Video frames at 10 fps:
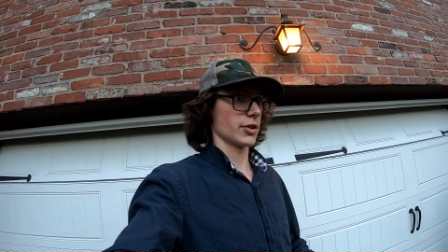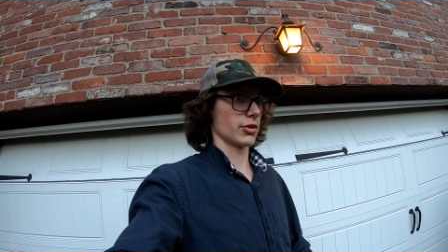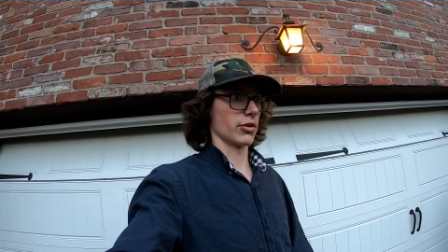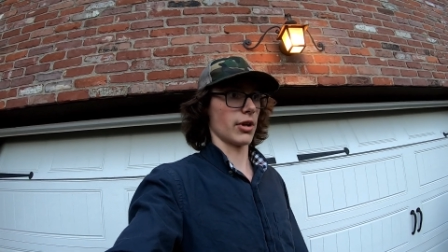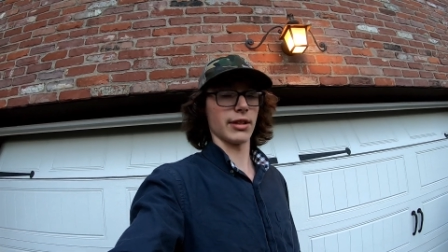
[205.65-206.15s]

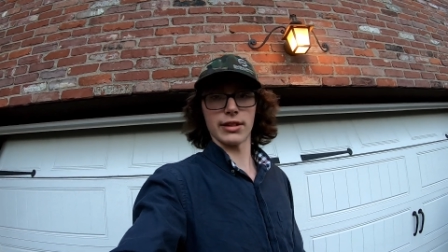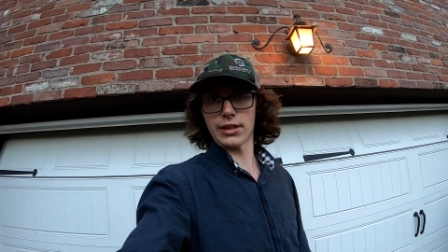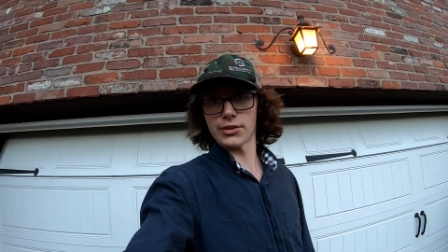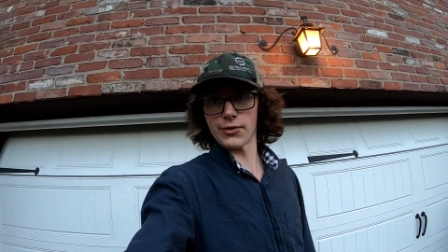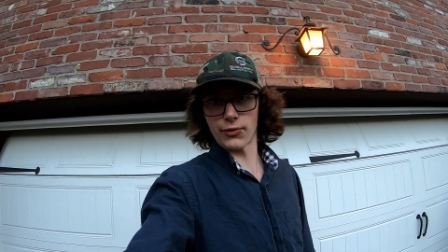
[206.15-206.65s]
So I
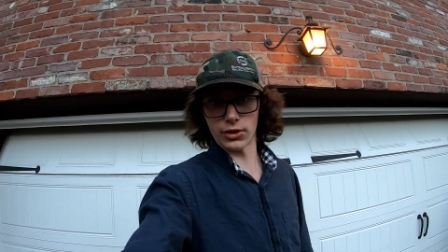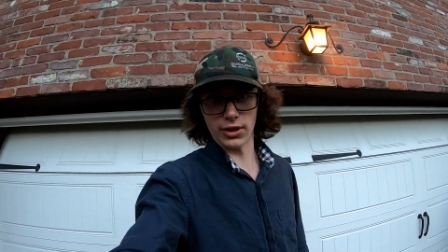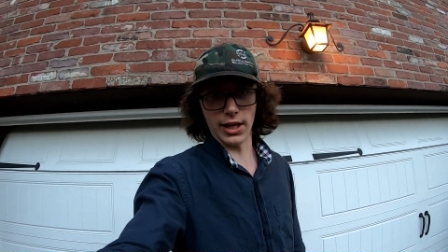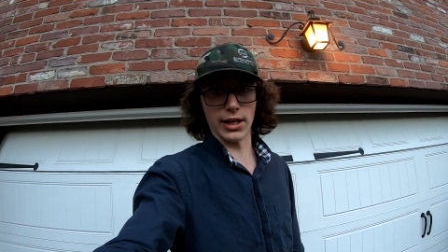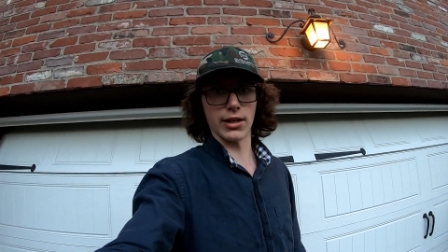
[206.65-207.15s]
think that's it for
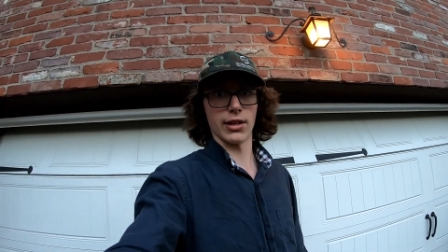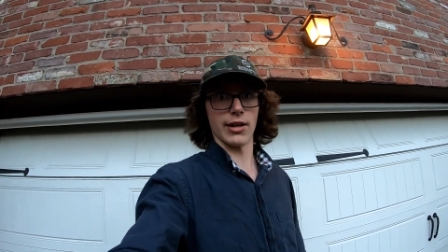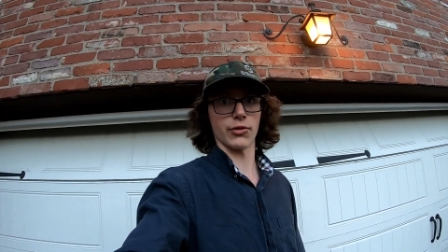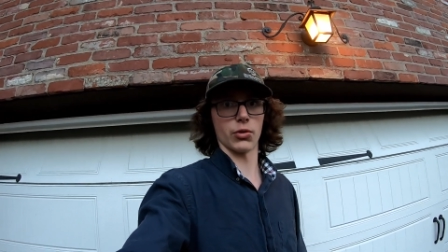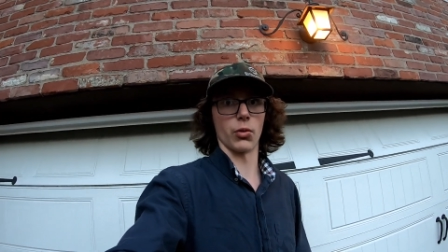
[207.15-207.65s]
today.
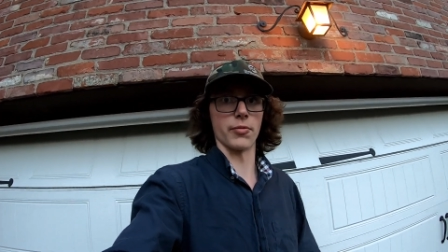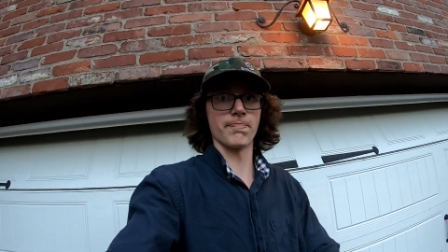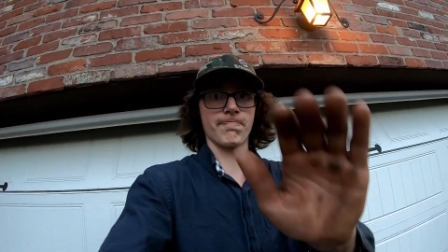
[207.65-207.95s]
Have a good one.